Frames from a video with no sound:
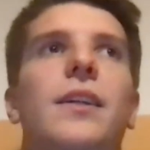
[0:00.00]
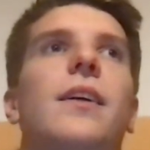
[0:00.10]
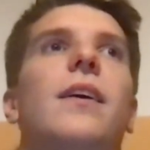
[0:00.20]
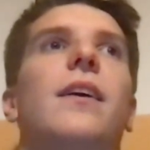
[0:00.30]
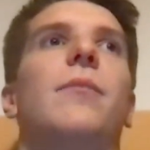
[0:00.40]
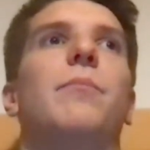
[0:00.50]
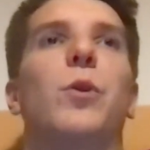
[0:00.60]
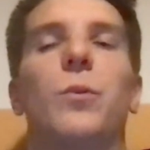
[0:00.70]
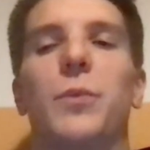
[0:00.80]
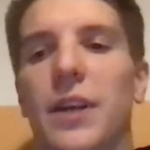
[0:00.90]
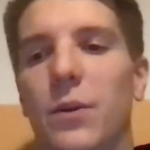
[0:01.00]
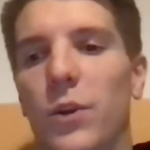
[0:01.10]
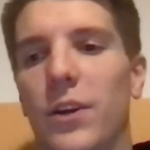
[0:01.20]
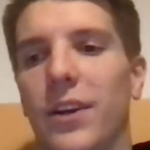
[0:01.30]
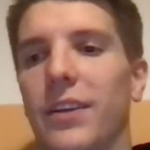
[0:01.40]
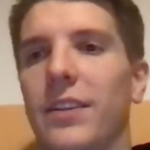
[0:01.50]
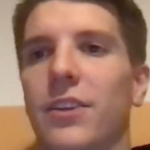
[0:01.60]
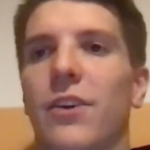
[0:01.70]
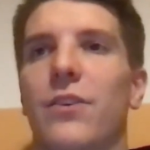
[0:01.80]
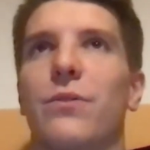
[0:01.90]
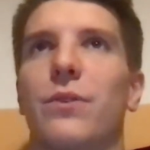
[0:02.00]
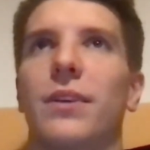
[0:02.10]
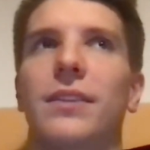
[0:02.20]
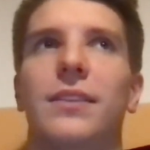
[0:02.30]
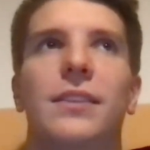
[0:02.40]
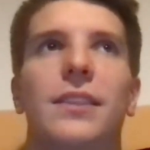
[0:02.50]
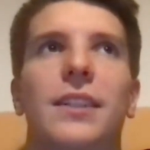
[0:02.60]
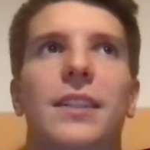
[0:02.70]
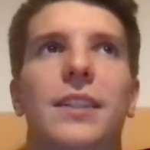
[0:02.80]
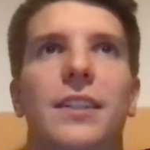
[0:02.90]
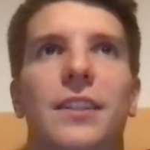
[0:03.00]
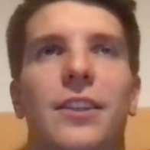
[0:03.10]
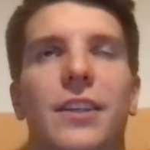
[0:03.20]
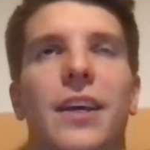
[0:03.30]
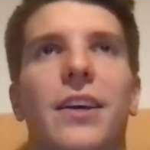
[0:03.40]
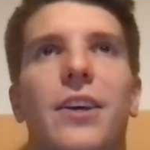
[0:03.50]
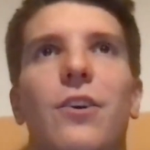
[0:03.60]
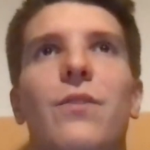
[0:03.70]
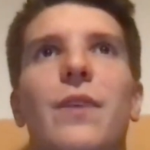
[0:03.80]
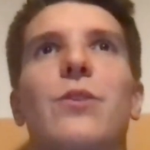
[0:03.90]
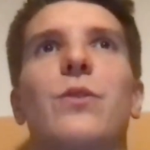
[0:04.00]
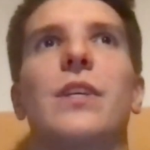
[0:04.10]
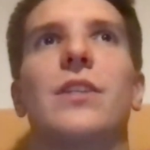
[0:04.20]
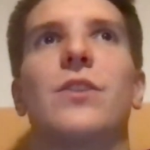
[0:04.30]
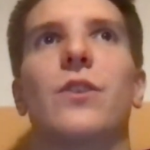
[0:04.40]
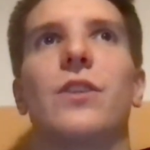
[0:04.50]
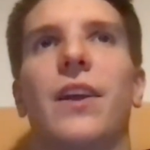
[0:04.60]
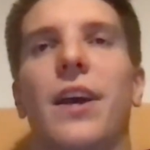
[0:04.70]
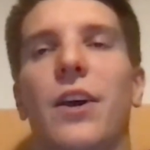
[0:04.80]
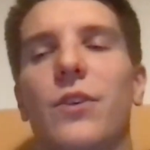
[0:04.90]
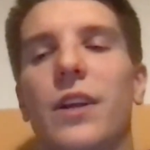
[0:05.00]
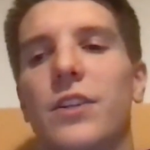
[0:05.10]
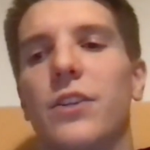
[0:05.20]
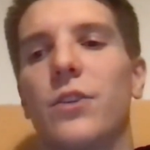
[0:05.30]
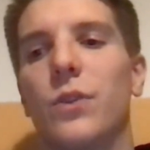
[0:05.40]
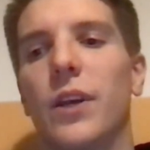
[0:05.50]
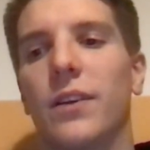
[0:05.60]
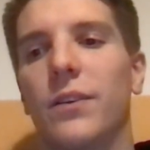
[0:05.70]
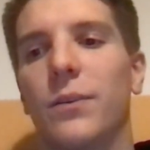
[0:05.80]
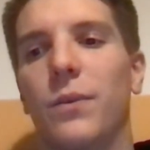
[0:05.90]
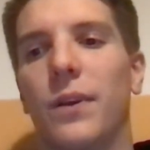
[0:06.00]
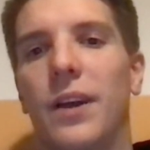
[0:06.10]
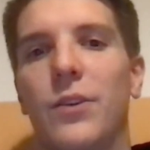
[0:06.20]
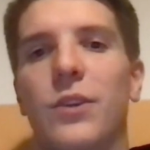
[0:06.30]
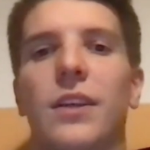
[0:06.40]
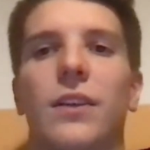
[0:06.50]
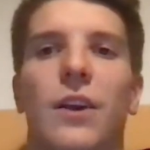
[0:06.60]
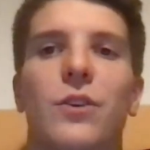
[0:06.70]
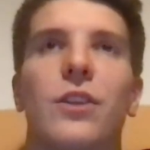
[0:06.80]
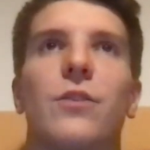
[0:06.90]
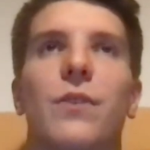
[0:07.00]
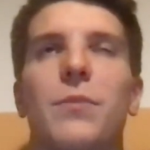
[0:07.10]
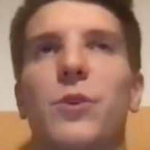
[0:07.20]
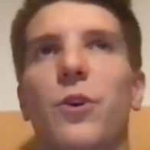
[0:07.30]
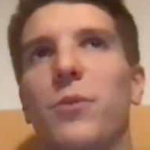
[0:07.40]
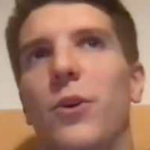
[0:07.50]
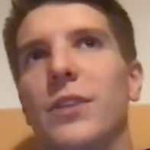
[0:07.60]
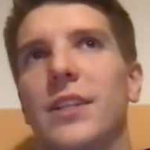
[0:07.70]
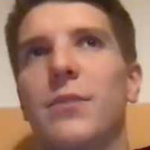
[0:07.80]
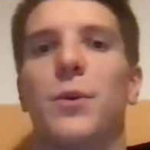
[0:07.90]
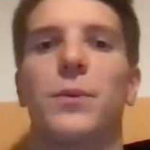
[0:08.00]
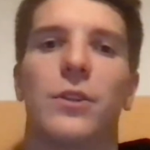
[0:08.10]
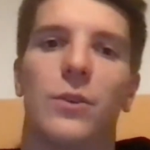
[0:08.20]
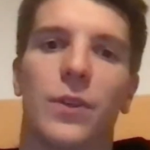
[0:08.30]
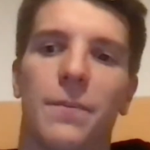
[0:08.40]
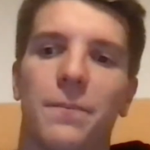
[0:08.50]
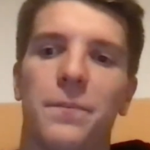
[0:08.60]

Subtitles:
build up your network. And it's kind of, yeah, a lot of the value of this is understanding how you actually do that, how you can develop your own process to be able to do that.